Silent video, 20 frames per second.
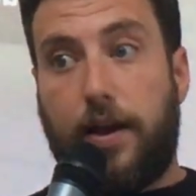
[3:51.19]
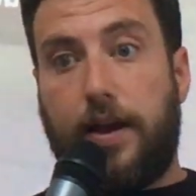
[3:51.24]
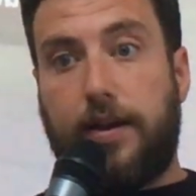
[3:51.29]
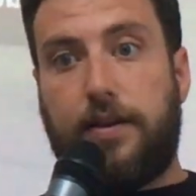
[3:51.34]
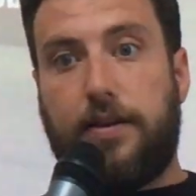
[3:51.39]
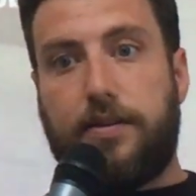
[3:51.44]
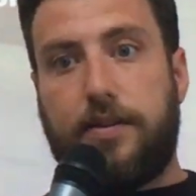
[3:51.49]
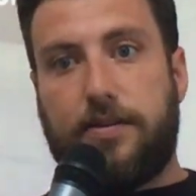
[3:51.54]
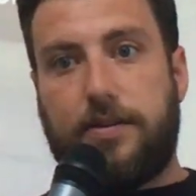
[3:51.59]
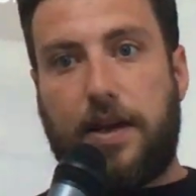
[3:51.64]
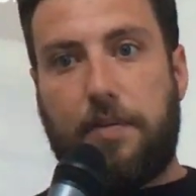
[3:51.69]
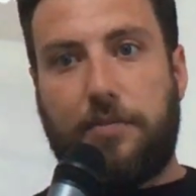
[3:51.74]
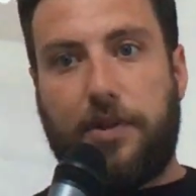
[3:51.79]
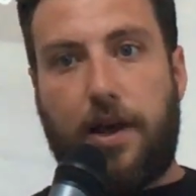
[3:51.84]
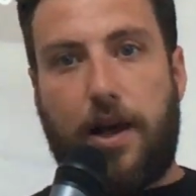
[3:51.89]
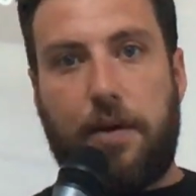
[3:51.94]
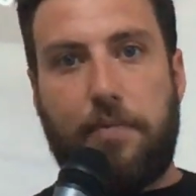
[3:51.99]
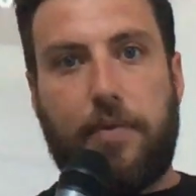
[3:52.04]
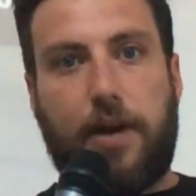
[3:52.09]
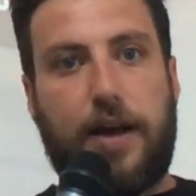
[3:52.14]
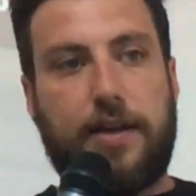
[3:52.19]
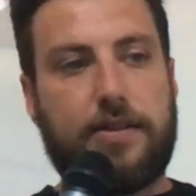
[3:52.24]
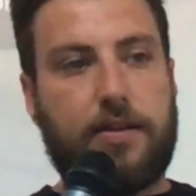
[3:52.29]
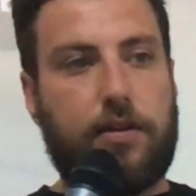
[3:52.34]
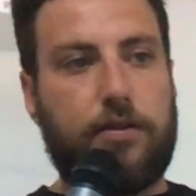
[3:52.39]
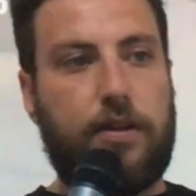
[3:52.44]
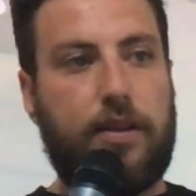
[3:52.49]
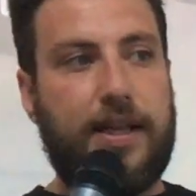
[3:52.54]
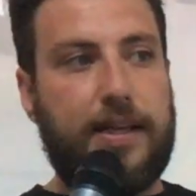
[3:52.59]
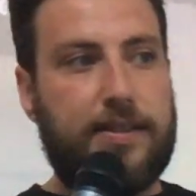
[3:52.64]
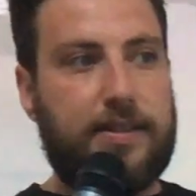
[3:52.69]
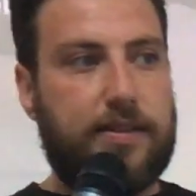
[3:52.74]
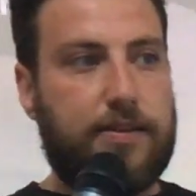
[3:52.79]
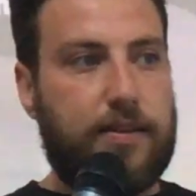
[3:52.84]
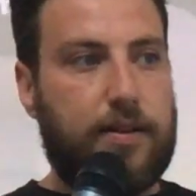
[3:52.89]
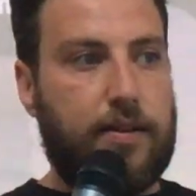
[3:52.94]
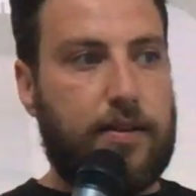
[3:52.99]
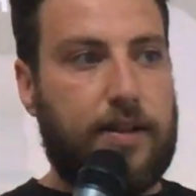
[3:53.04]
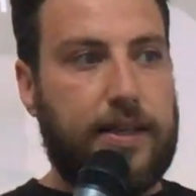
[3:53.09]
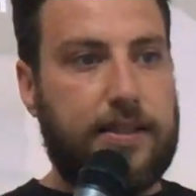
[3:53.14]
And at the same time, I said
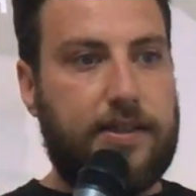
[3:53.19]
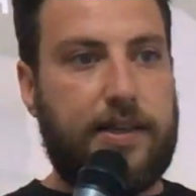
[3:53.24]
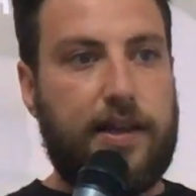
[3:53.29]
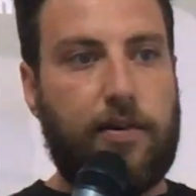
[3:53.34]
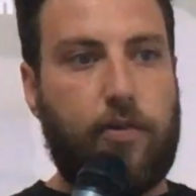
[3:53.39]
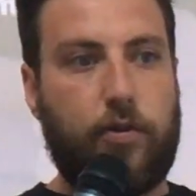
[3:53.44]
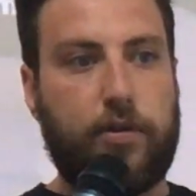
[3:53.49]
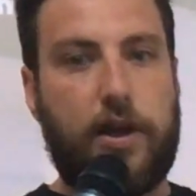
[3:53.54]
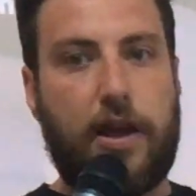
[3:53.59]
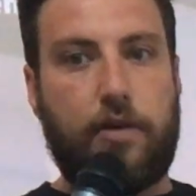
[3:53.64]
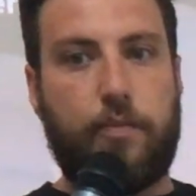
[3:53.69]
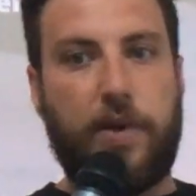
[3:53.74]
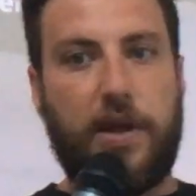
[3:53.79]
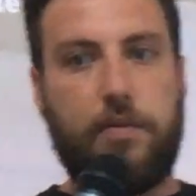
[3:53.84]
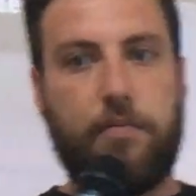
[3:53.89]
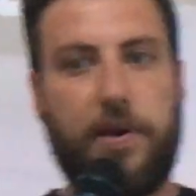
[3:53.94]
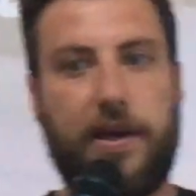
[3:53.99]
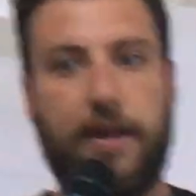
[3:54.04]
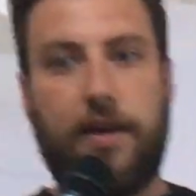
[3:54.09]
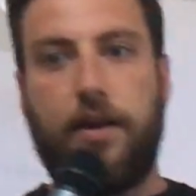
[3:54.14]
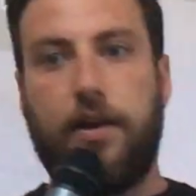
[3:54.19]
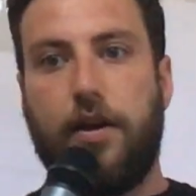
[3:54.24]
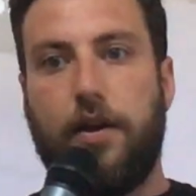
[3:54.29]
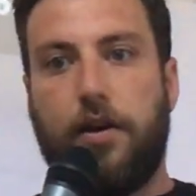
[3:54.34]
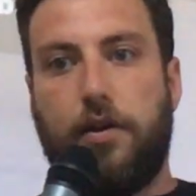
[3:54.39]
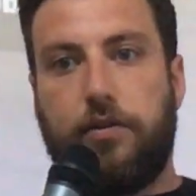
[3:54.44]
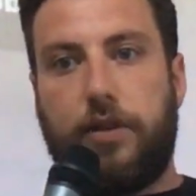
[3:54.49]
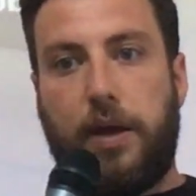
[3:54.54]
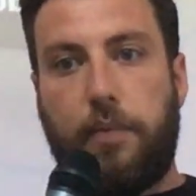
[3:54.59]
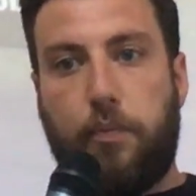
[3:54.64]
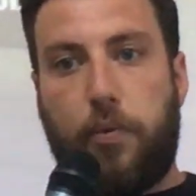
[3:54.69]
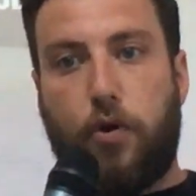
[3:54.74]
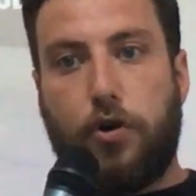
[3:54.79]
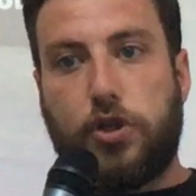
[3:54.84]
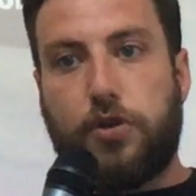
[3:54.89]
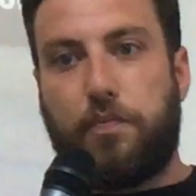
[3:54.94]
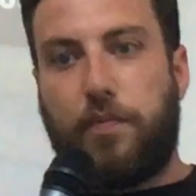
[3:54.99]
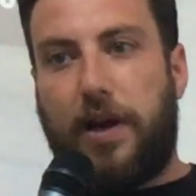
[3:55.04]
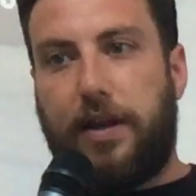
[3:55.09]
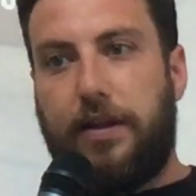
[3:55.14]
listing on Airbnb, they
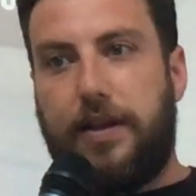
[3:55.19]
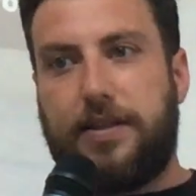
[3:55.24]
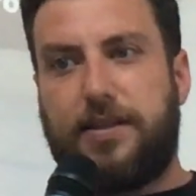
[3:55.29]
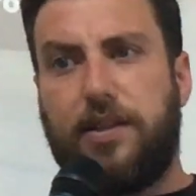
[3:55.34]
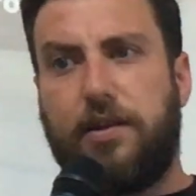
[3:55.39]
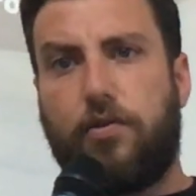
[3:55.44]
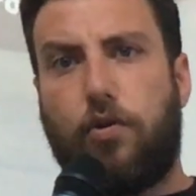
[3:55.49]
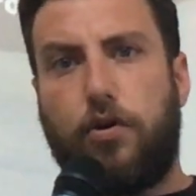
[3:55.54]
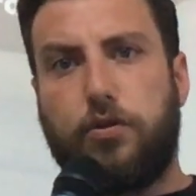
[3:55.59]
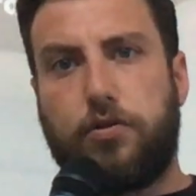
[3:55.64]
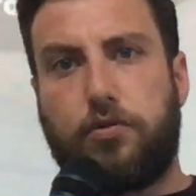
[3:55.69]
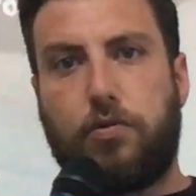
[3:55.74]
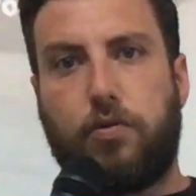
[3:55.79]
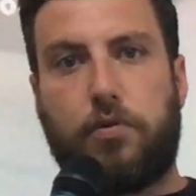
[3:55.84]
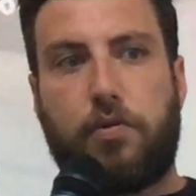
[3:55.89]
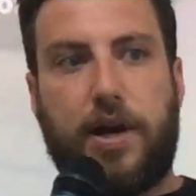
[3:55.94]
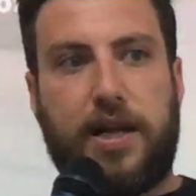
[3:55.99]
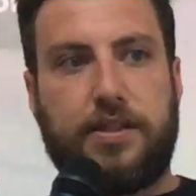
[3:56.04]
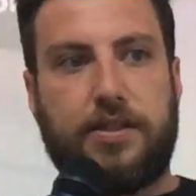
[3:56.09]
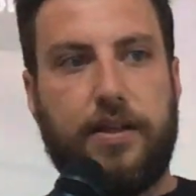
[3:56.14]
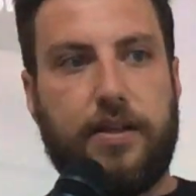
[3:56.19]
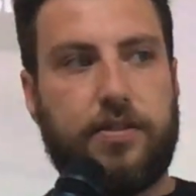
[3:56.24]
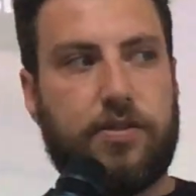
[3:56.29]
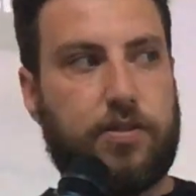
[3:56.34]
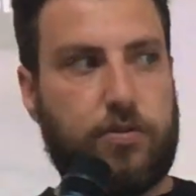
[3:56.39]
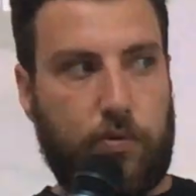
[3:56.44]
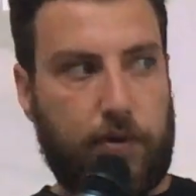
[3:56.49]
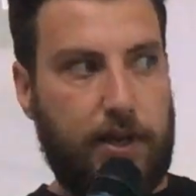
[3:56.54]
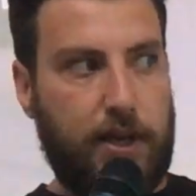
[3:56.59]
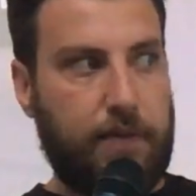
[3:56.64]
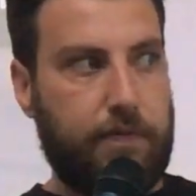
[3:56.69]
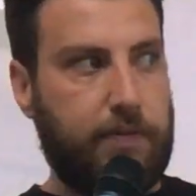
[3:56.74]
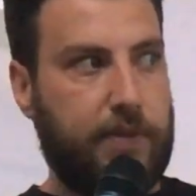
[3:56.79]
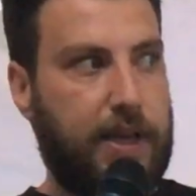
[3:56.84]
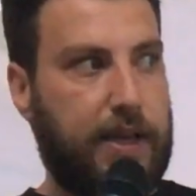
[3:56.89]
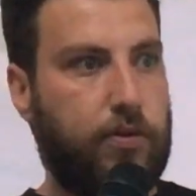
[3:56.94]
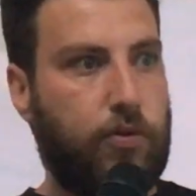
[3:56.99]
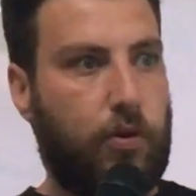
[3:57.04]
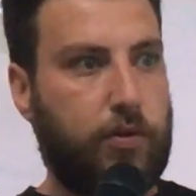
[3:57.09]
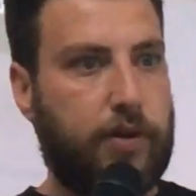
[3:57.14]
pushed my listing also to Craigslist. So even
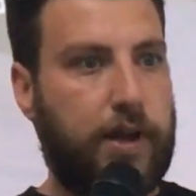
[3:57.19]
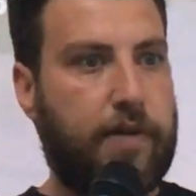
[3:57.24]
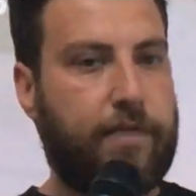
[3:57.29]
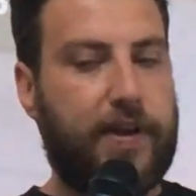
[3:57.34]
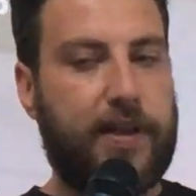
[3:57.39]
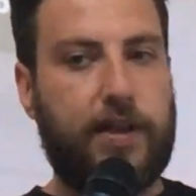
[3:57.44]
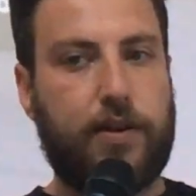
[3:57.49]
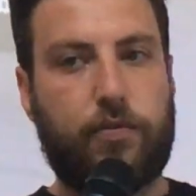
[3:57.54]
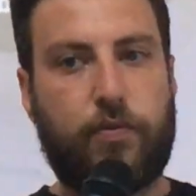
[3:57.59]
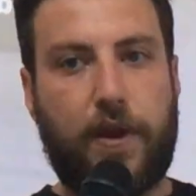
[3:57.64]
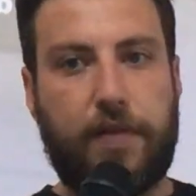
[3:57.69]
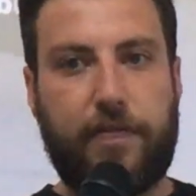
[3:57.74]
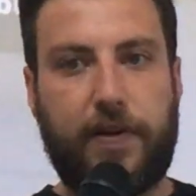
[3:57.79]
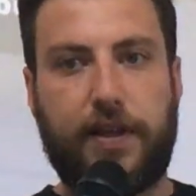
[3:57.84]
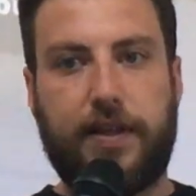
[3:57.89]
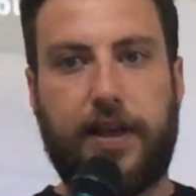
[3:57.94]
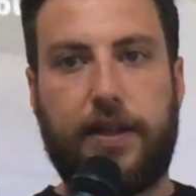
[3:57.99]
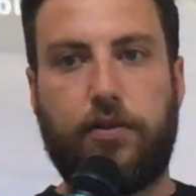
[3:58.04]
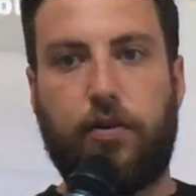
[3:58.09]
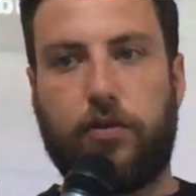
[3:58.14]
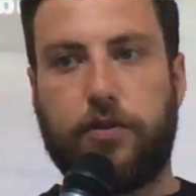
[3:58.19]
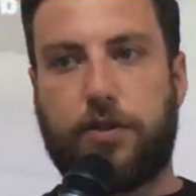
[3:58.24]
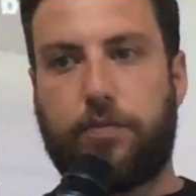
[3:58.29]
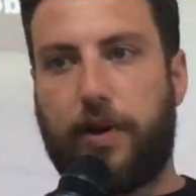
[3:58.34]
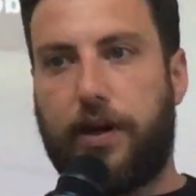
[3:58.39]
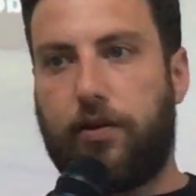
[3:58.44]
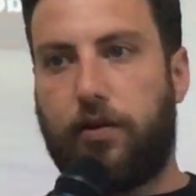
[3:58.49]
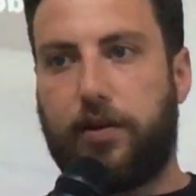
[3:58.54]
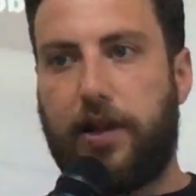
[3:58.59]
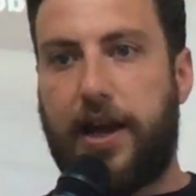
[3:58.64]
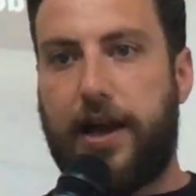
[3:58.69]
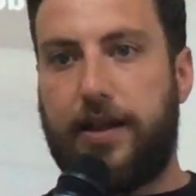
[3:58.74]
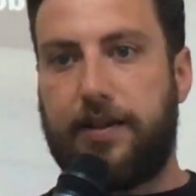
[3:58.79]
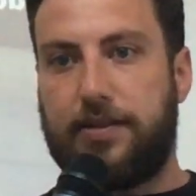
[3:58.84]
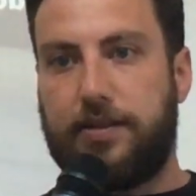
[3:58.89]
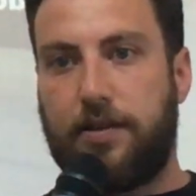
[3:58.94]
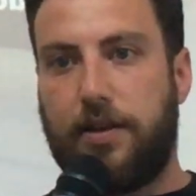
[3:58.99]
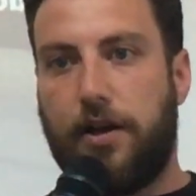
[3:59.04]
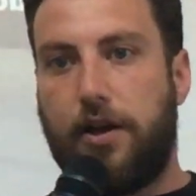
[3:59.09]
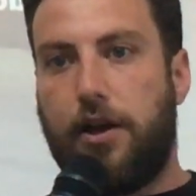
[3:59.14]
they don't have any traffic, they don't spend on
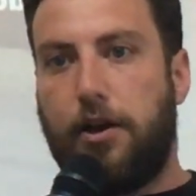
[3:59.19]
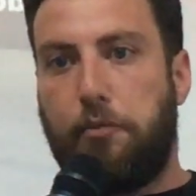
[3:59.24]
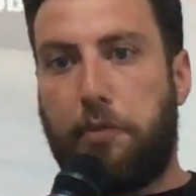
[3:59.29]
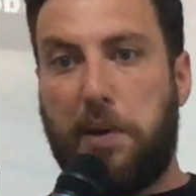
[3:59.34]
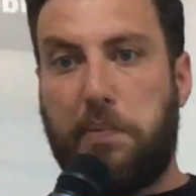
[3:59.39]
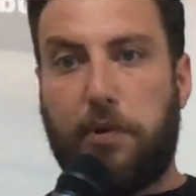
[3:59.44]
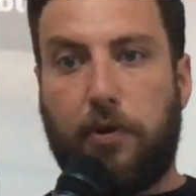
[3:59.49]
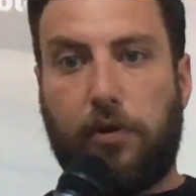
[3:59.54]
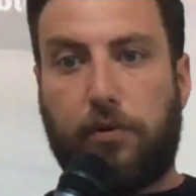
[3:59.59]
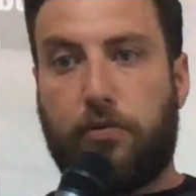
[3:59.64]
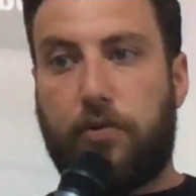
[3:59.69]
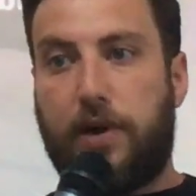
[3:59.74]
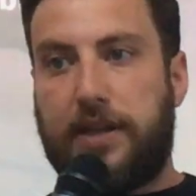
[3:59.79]
ads, people on